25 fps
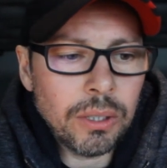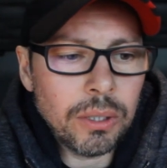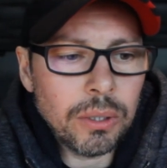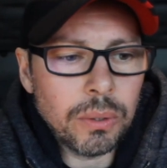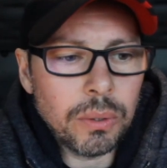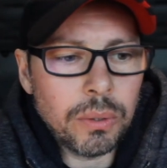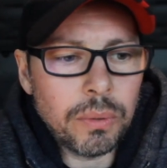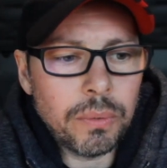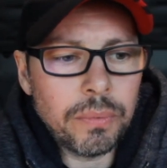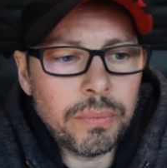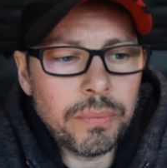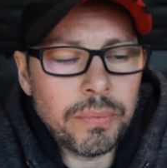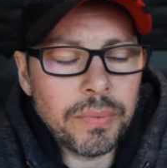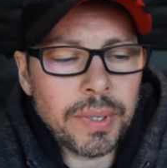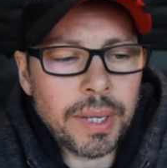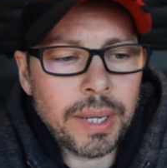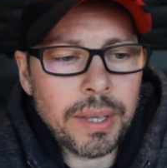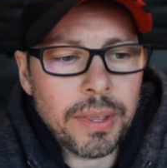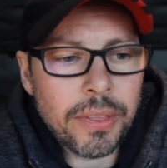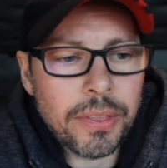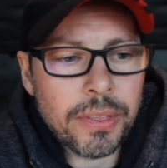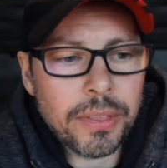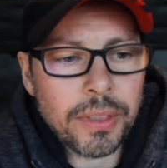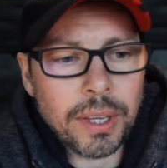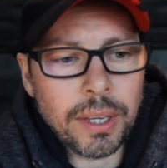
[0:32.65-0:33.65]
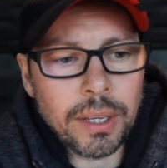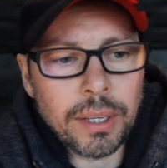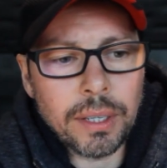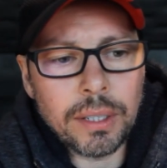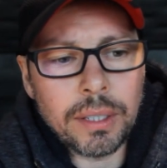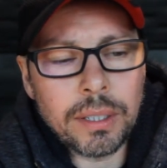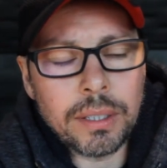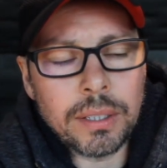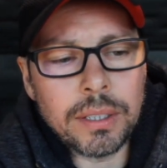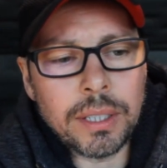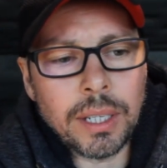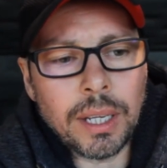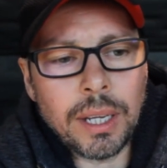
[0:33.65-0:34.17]
you know, I
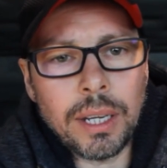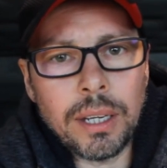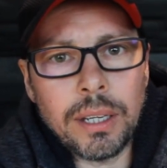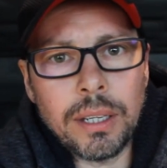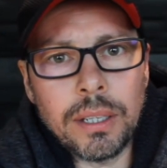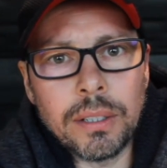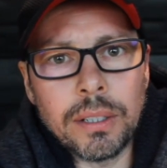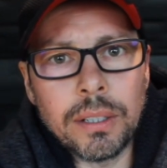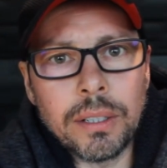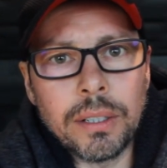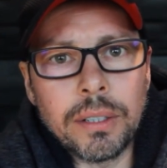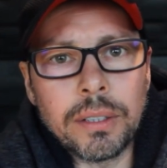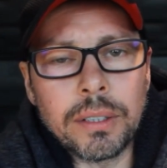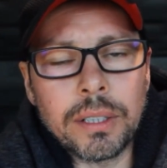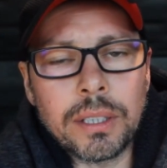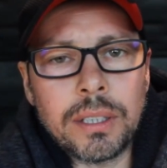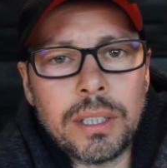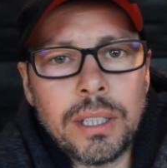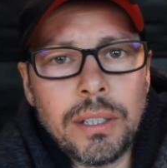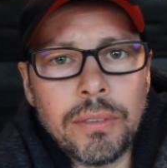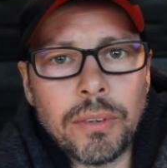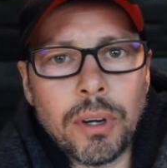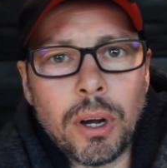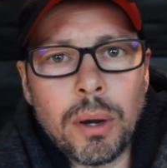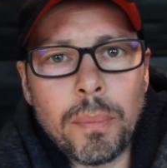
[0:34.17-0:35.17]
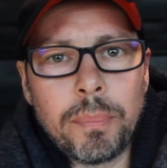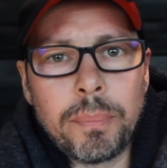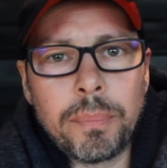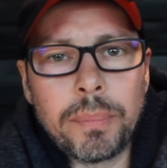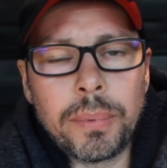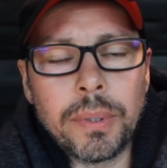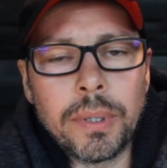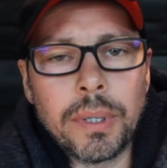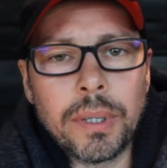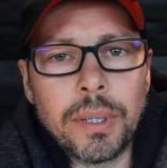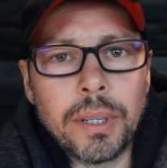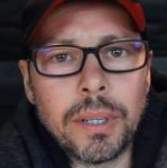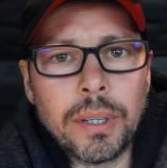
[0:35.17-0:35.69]
think they give up
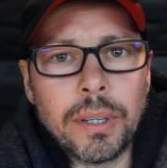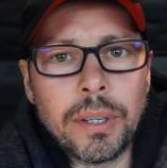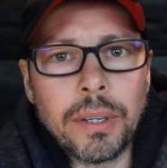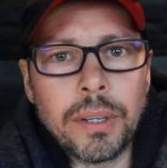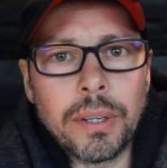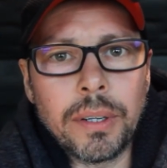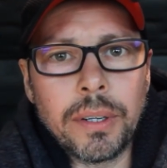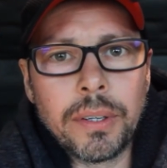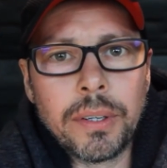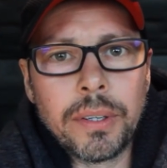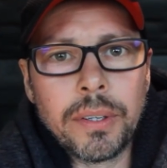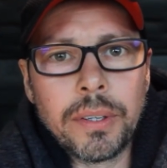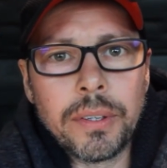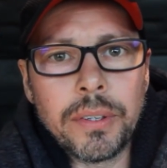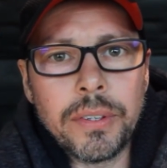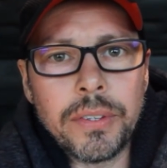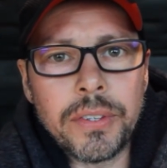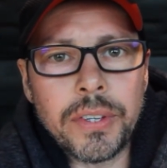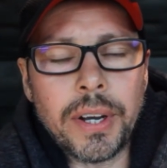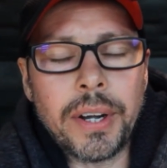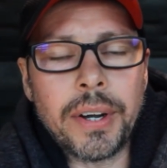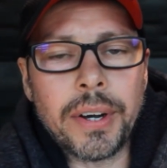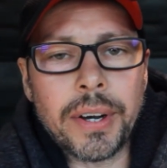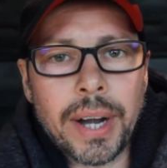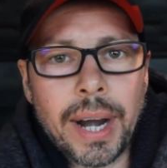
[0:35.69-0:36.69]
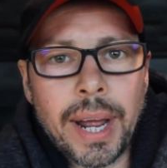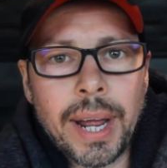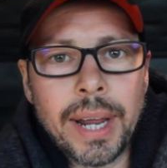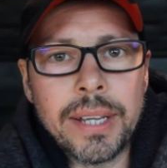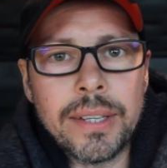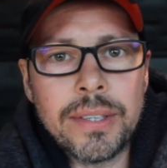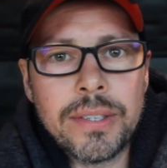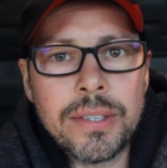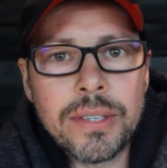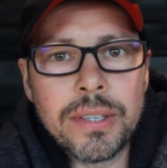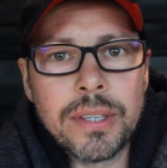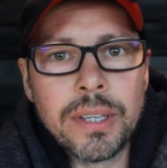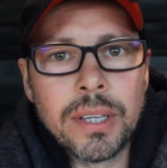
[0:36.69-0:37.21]
their
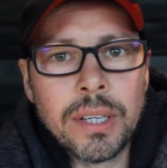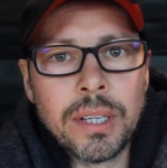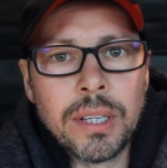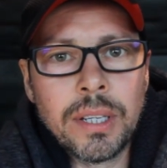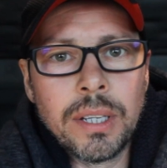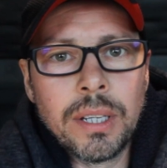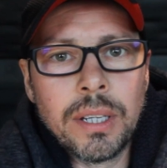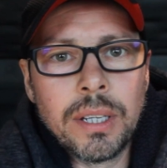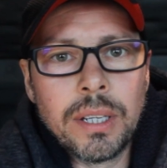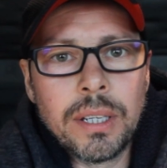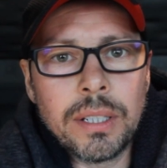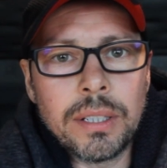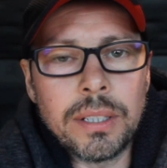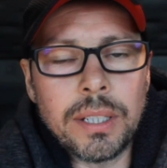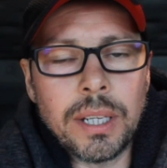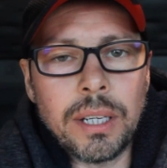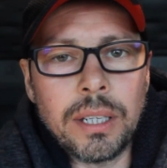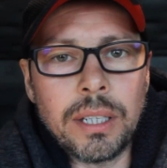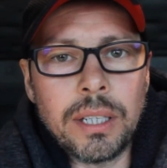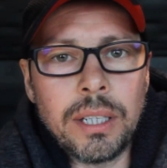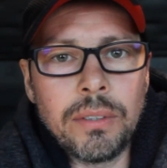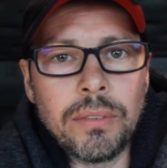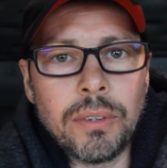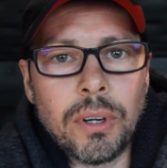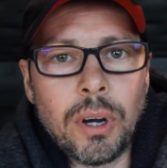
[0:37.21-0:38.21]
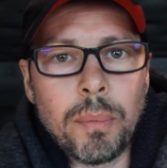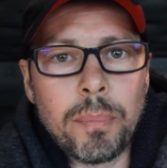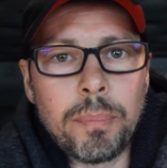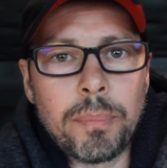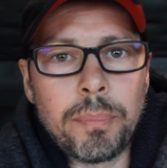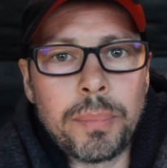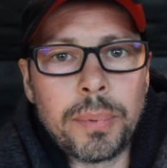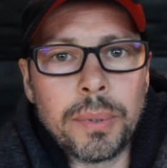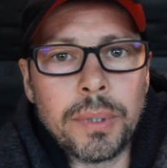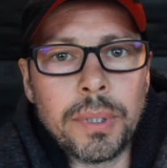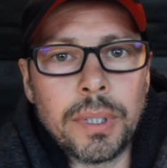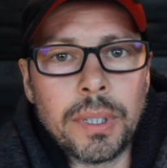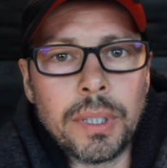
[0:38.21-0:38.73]
rights, they give up
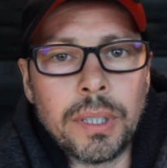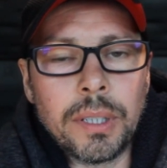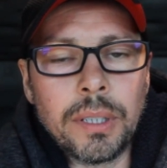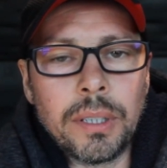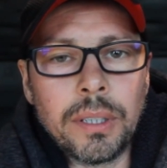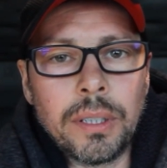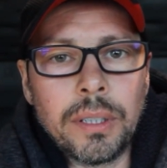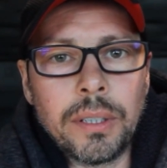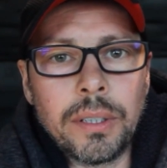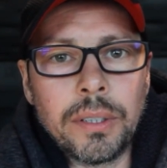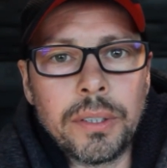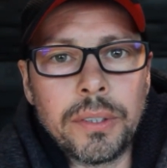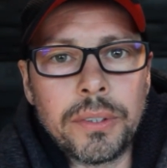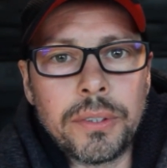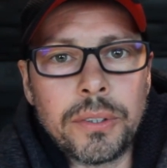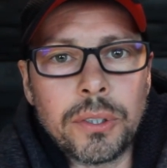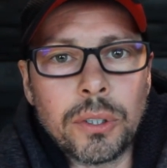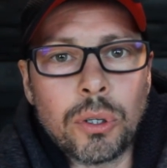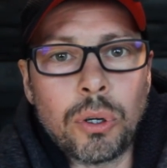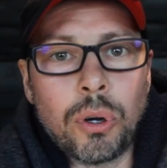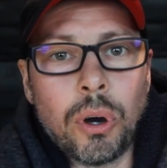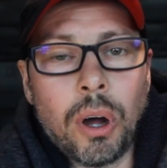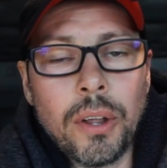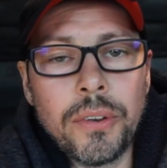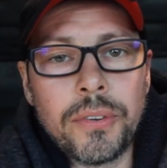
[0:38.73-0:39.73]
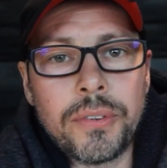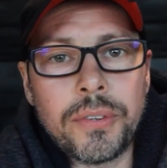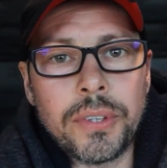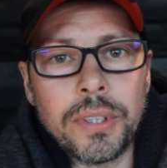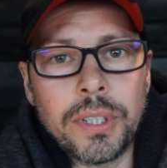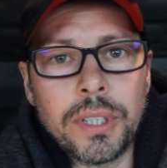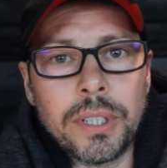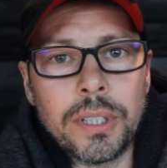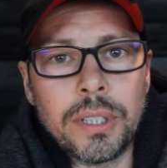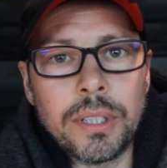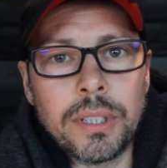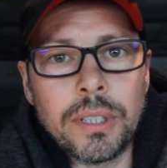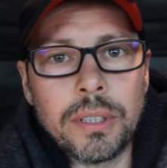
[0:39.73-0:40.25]
the
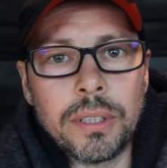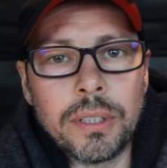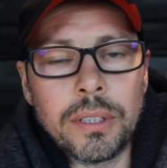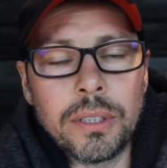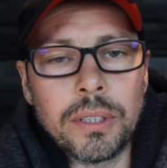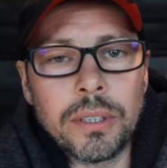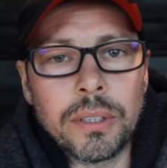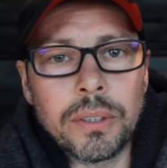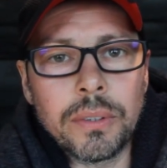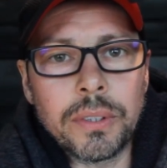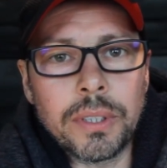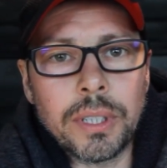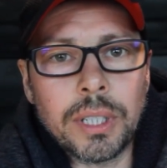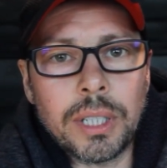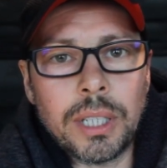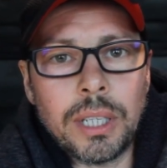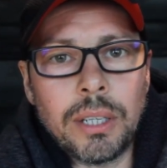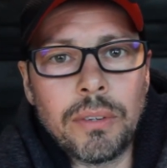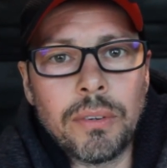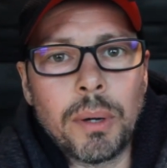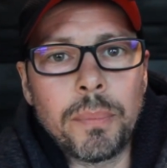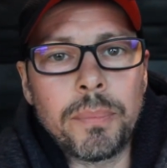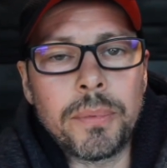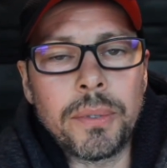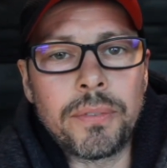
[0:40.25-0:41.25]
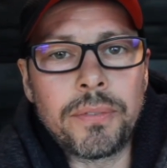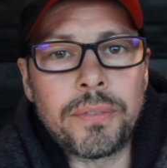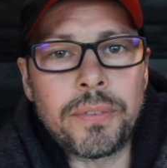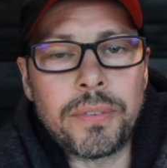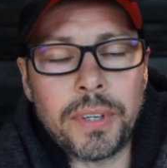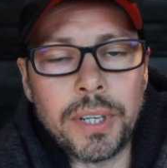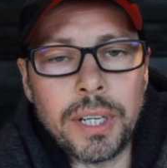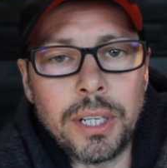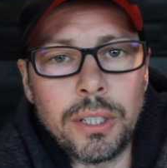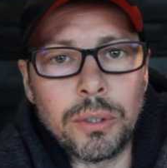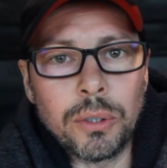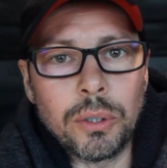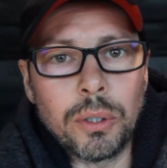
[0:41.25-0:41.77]
country, you know, they give up the
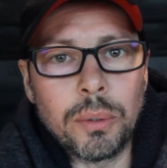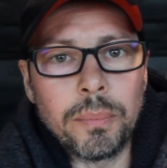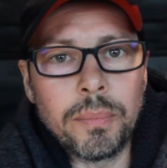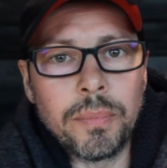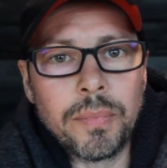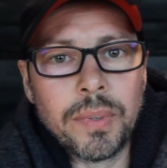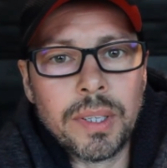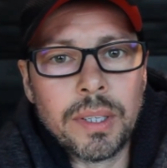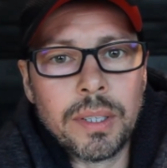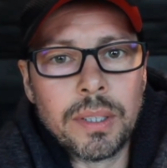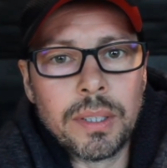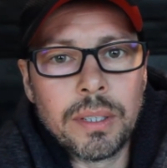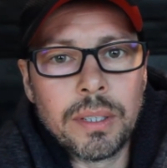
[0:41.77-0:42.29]
freedom